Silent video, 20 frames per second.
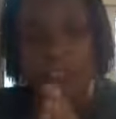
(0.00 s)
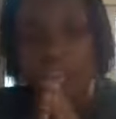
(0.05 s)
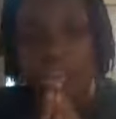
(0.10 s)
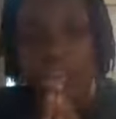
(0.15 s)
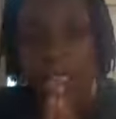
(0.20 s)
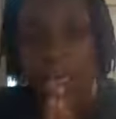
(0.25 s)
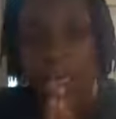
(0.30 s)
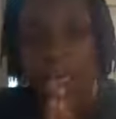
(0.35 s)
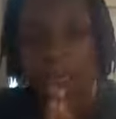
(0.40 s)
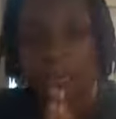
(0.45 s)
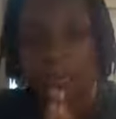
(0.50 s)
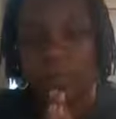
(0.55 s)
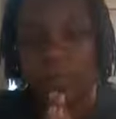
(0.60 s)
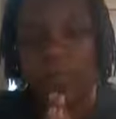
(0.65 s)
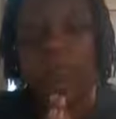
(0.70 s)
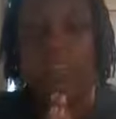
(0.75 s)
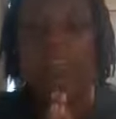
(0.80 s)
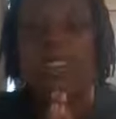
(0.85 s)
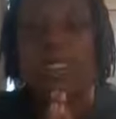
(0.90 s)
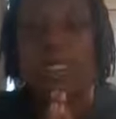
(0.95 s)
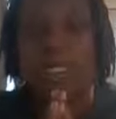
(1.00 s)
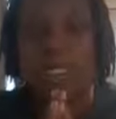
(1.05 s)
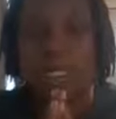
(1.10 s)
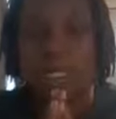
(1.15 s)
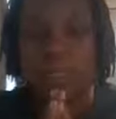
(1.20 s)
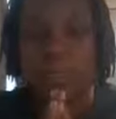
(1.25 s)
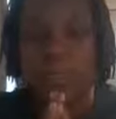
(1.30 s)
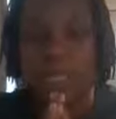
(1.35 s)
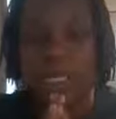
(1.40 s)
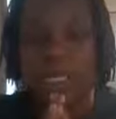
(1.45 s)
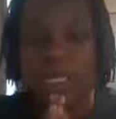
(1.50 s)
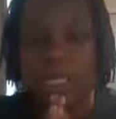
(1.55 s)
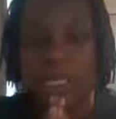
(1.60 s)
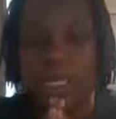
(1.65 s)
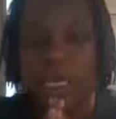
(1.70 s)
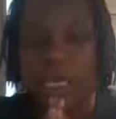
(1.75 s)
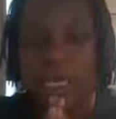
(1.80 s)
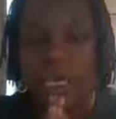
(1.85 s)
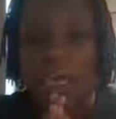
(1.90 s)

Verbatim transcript: these animals, uh, amen,